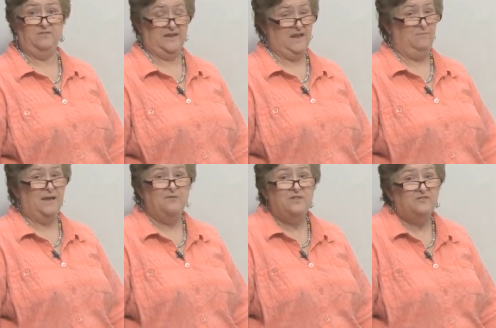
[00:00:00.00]
They can't
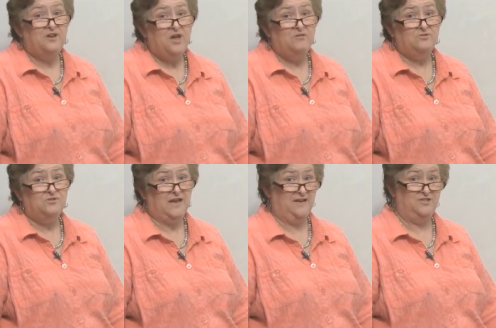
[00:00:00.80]
play without the coach.
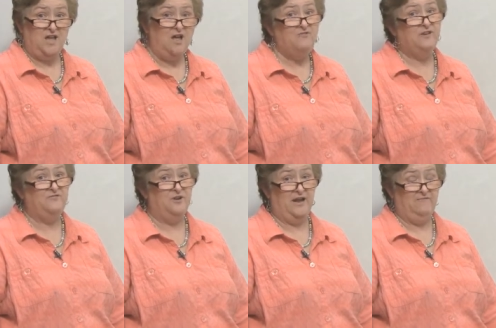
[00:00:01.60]
You can't solve
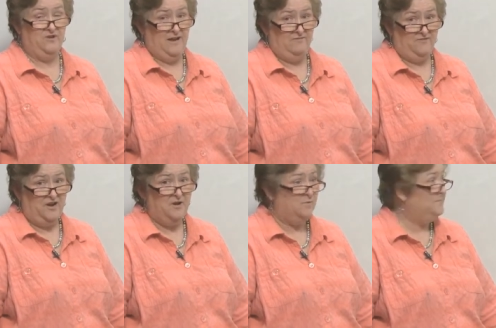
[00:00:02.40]
if you don't have if you don't have a
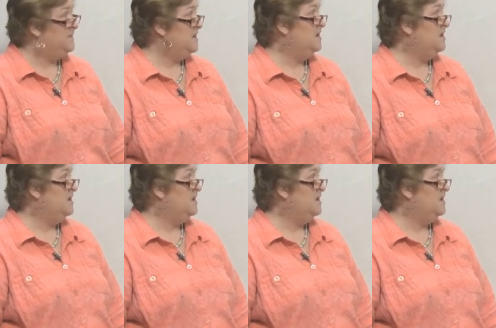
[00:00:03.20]
variable,